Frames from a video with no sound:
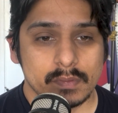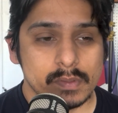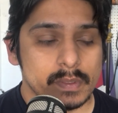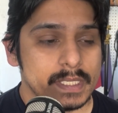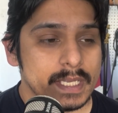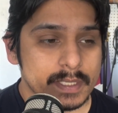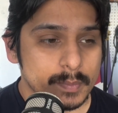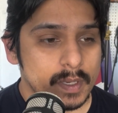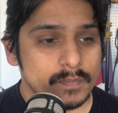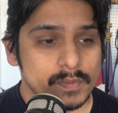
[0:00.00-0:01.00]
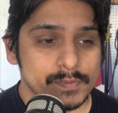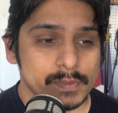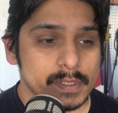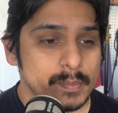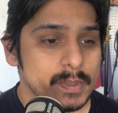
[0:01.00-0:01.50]
do a guest spot for
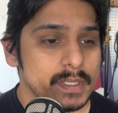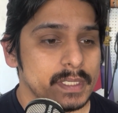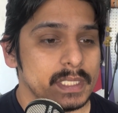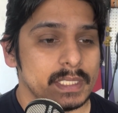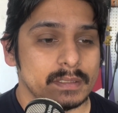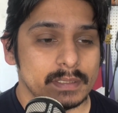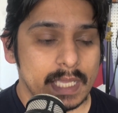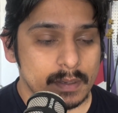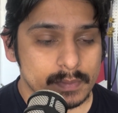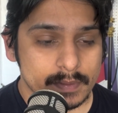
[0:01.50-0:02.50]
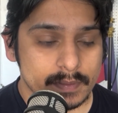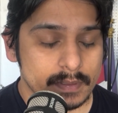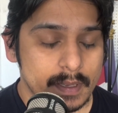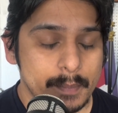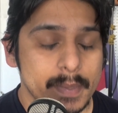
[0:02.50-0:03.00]
Felipe, and that was
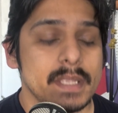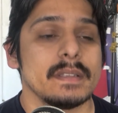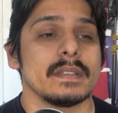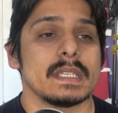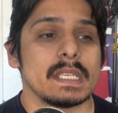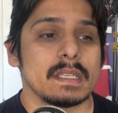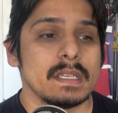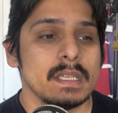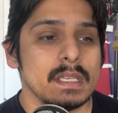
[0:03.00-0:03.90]
amazing.